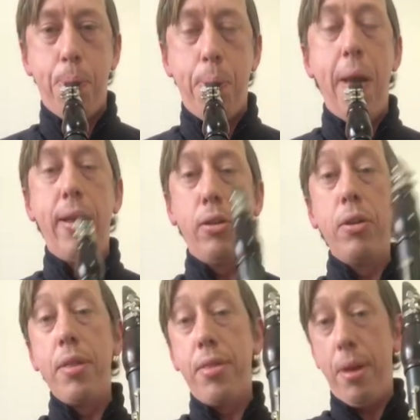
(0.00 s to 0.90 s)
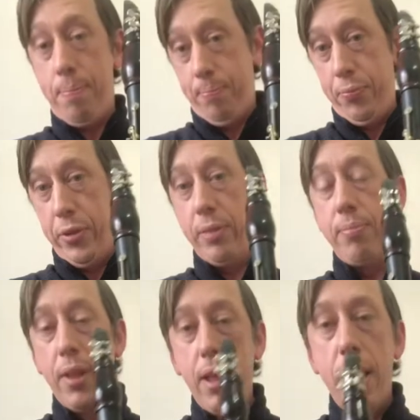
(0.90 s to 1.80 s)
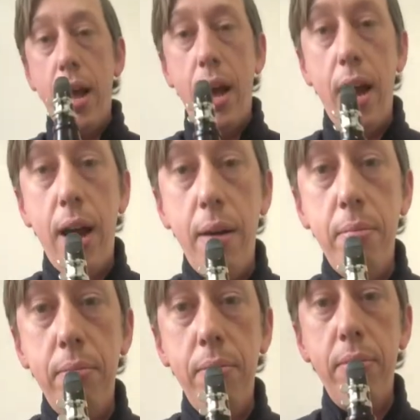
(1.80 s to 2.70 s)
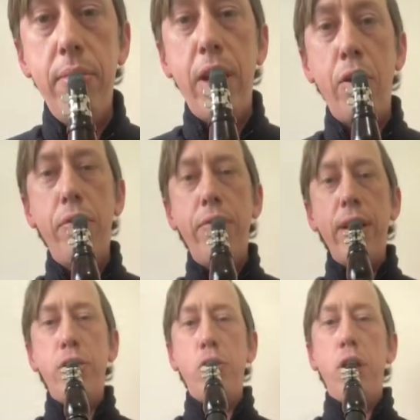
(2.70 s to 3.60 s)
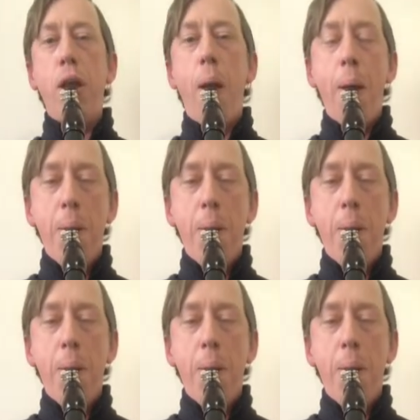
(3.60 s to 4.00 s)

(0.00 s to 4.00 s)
Including the thumb, right? Now, eventually,